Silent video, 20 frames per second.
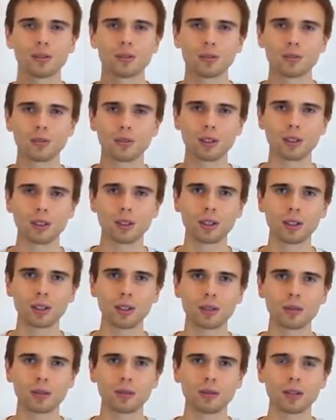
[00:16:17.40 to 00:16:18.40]
giving all
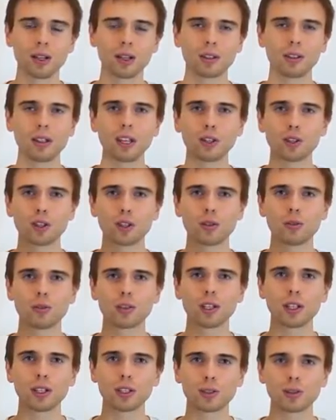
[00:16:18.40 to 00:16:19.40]
its
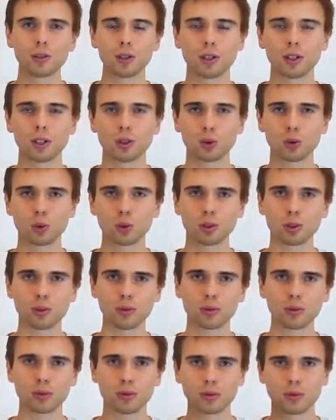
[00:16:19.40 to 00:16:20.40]
resources to the
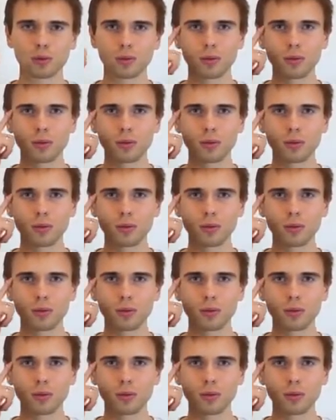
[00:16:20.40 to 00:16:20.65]
brain.